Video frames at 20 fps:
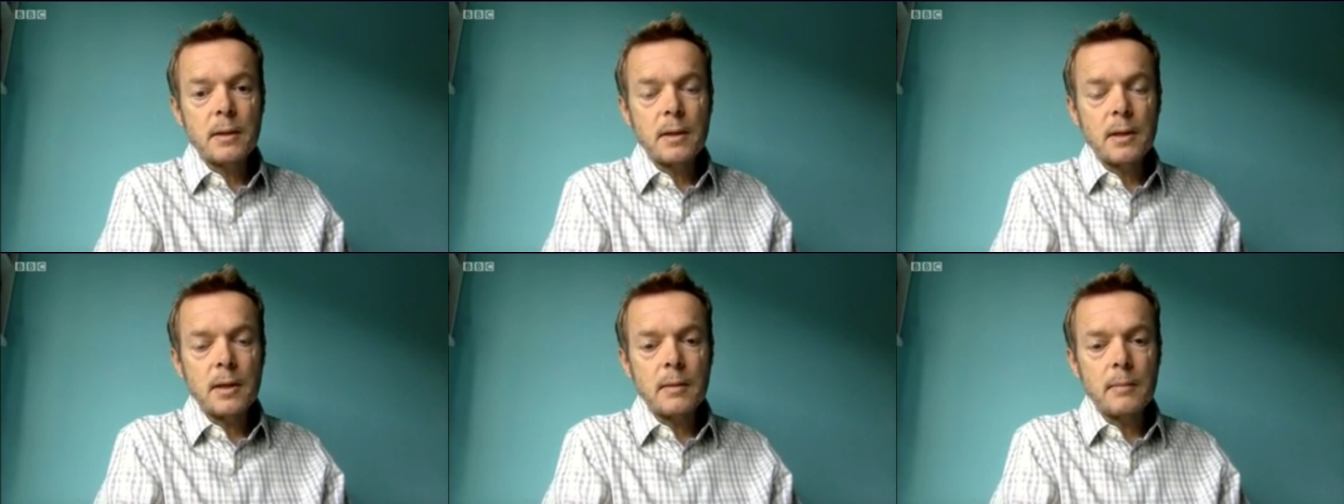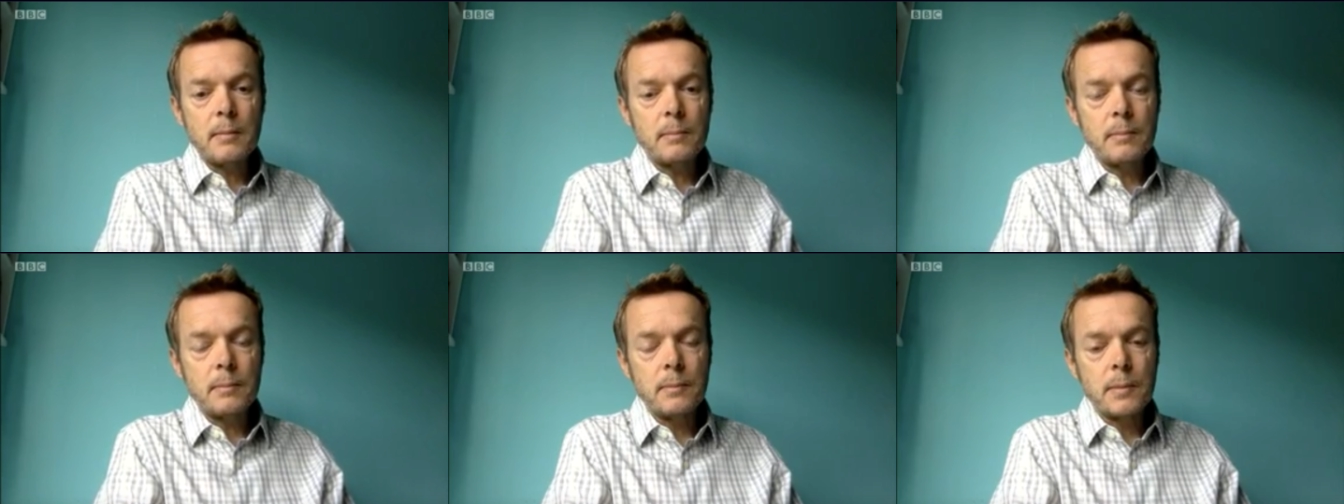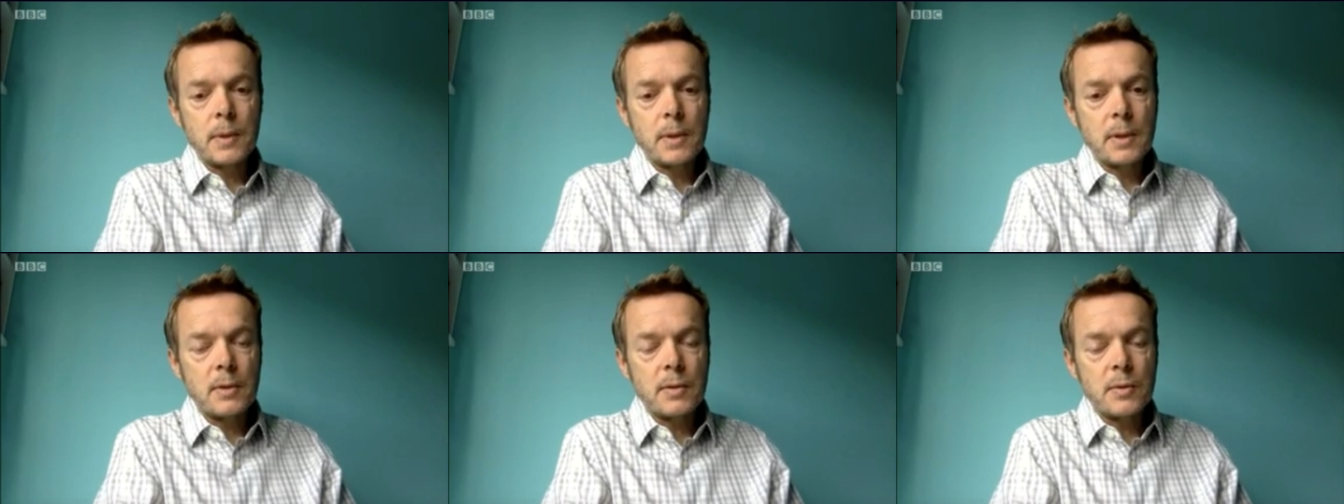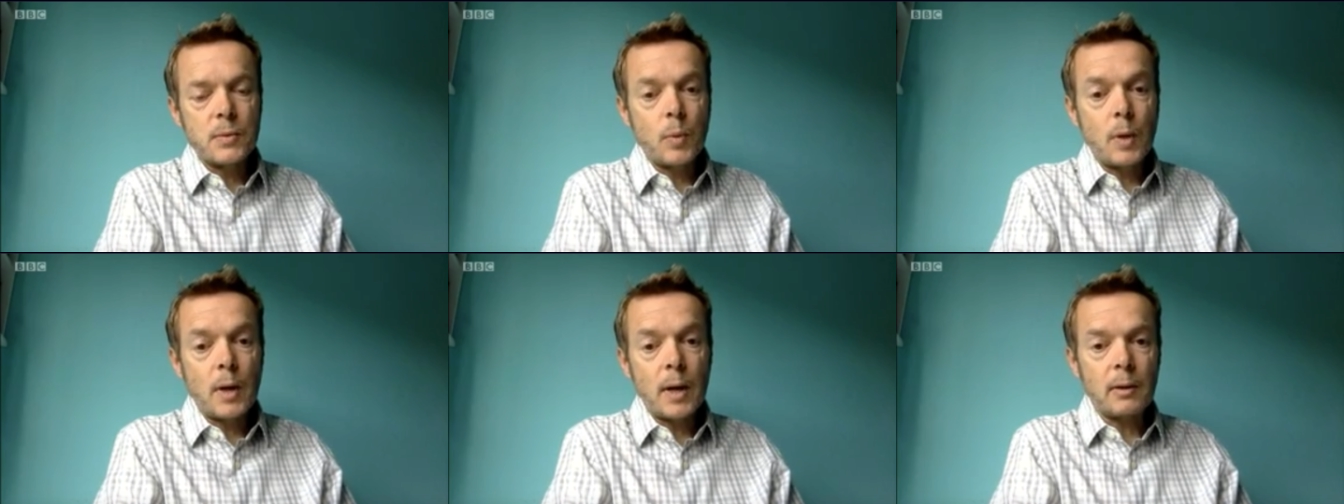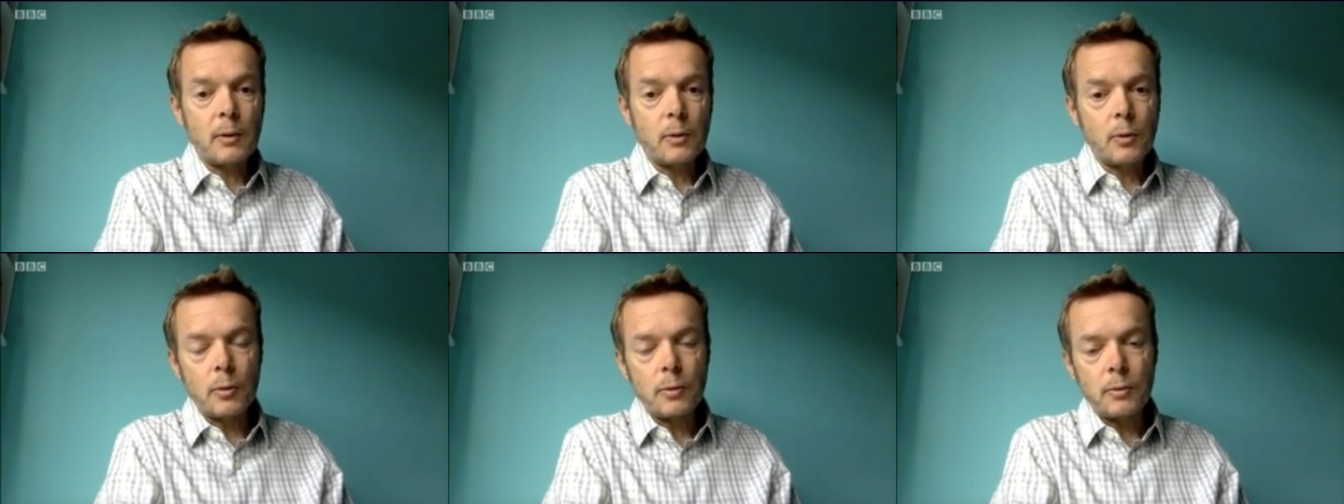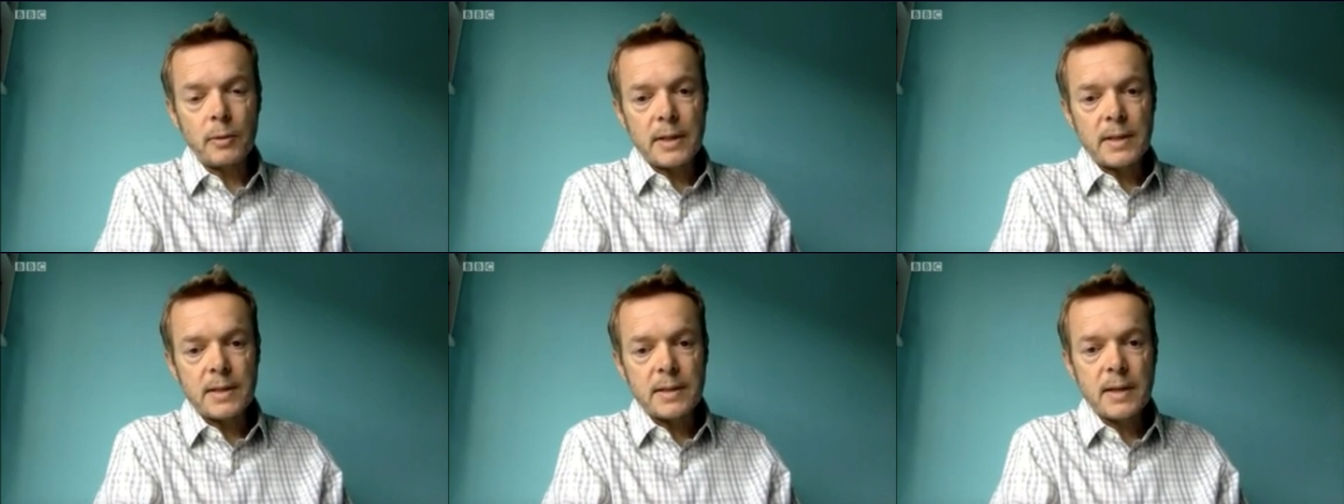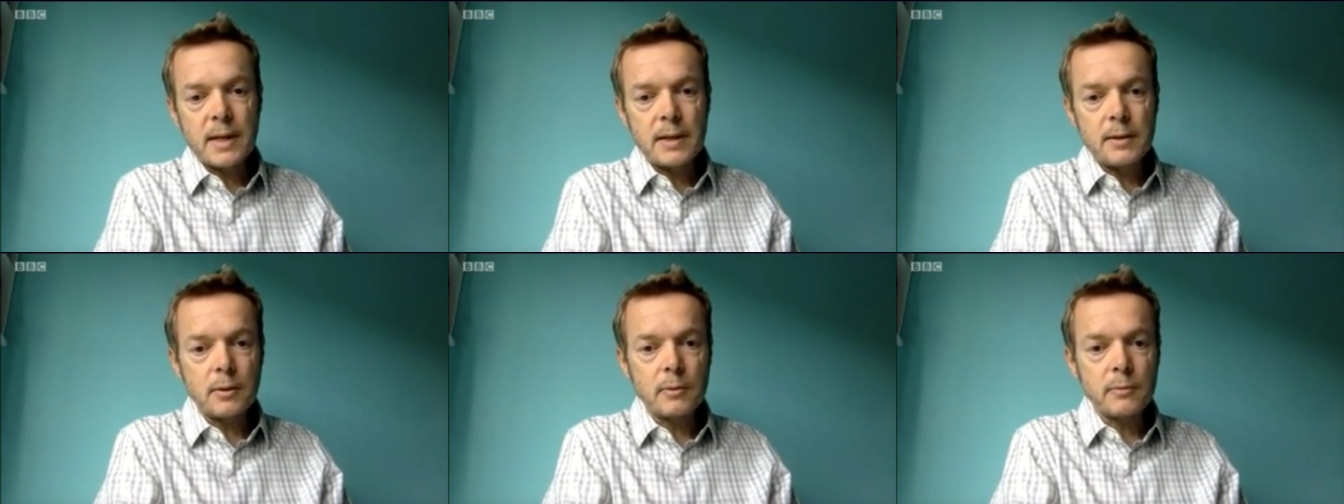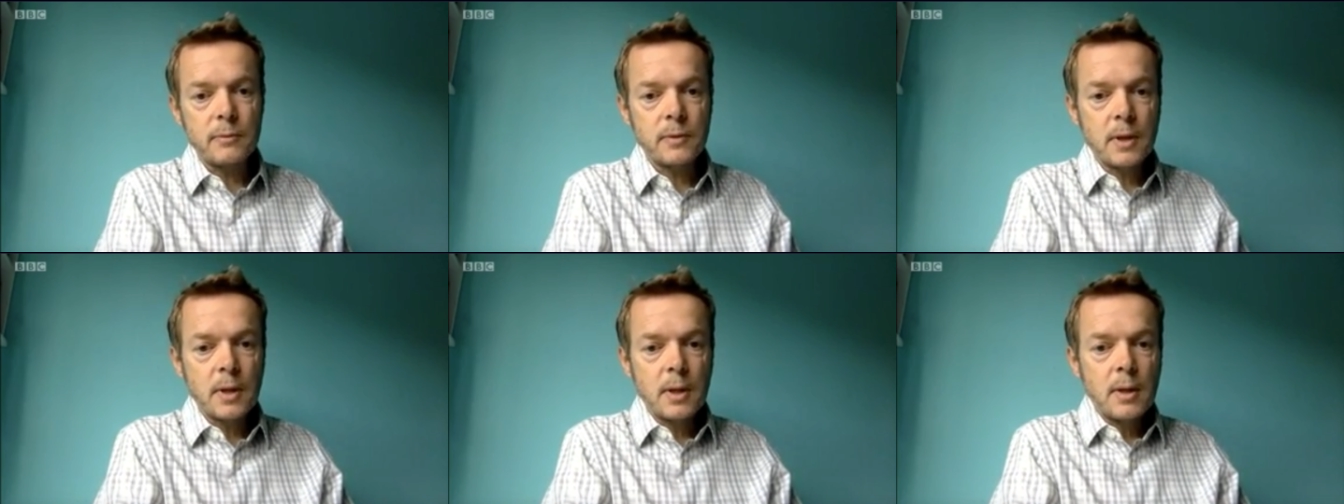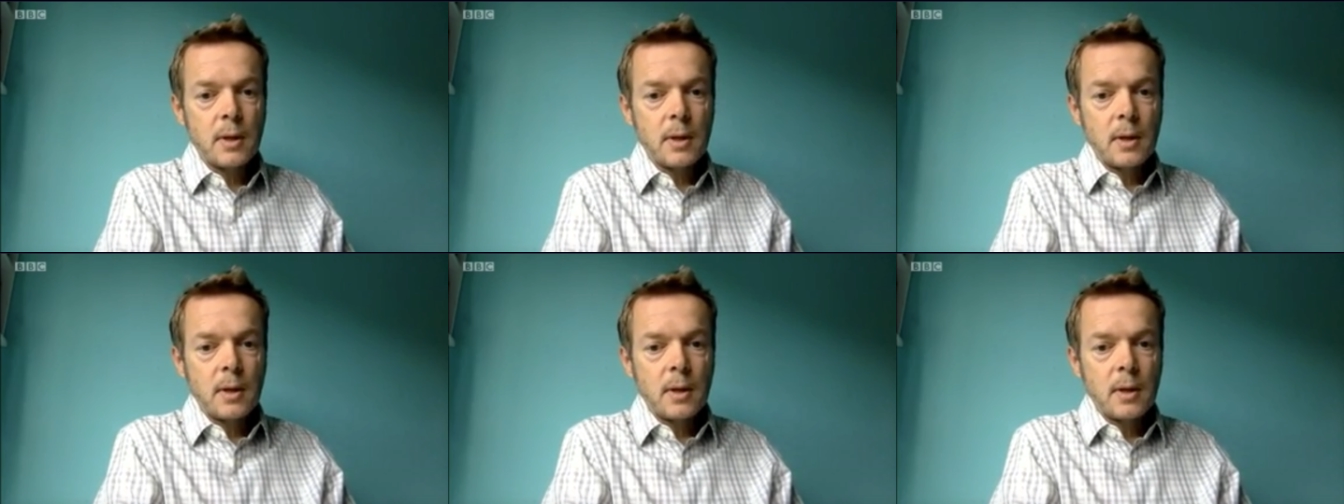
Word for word: um, as well, or instead of?